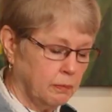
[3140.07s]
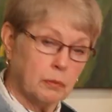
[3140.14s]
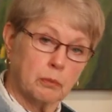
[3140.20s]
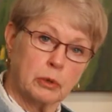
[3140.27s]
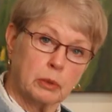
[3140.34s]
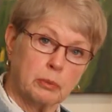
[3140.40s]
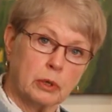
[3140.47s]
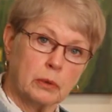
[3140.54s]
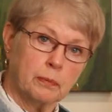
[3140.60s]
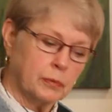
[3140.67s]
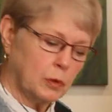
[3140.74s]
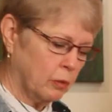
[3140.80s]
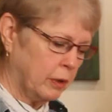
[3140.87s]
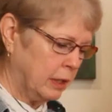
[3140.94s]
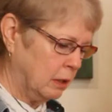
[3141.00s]
purple,
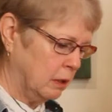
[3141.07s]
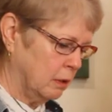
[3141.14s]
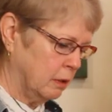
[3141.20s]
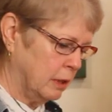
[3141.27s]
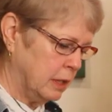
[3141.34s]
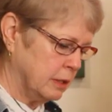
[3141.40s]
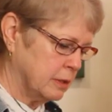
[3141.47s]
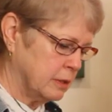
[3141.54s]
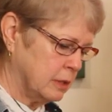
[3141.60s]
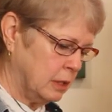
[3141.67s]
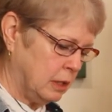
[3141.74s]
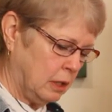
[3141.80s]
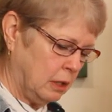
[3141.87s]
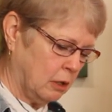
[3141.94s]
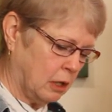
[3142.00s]
right? It's
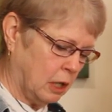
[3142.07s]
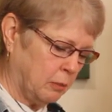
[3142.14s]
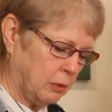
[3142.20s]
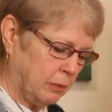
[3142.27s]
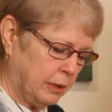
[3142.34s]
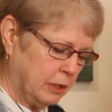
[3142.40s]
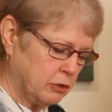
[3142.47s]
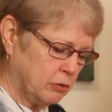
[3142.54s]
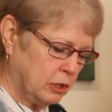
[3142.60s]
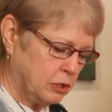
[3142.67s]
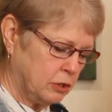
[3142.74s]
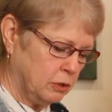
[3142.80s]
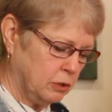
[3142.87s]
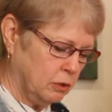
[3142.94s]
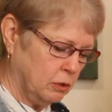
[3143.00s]
the complementary
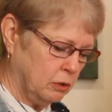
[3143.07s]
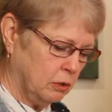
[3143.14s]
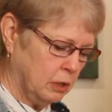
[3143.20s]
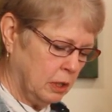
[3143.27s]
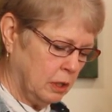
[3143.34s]
to